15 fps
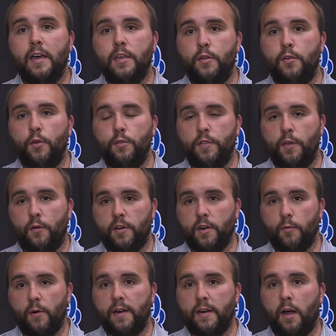You knew that they were going
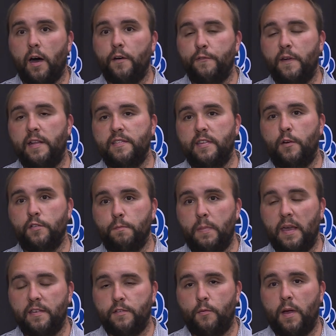to run an offense that was
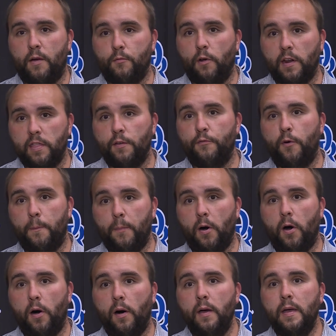based around running the
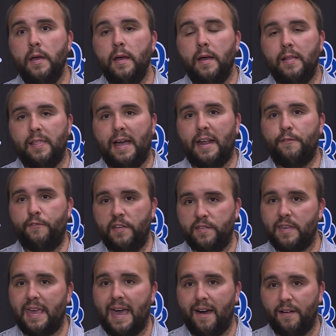football, a lot of
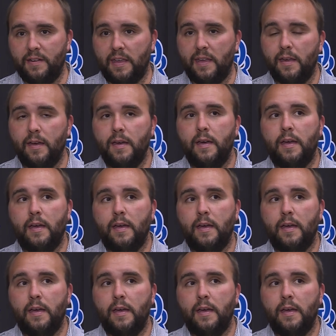physicality.